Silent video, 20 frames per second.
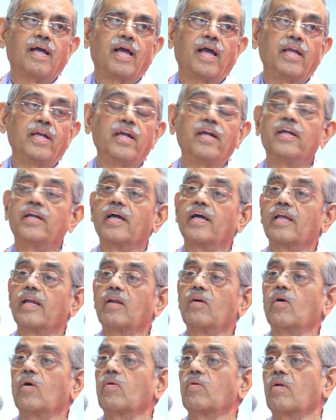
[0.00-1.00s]
And India
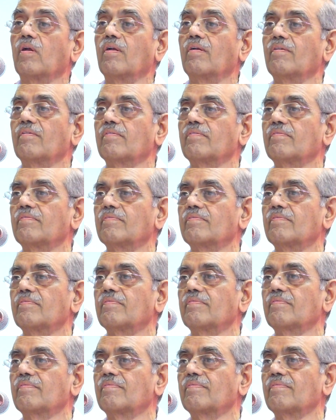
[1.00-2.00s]
alone,
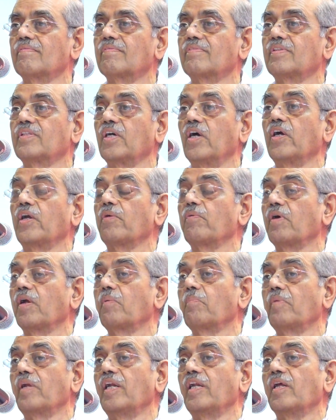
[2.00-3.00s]

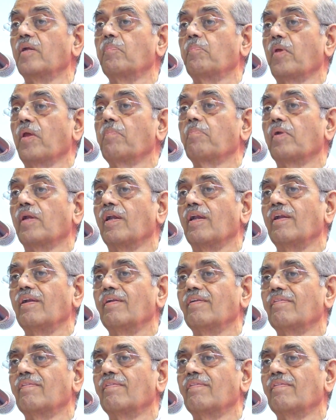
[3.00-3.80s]
31 million people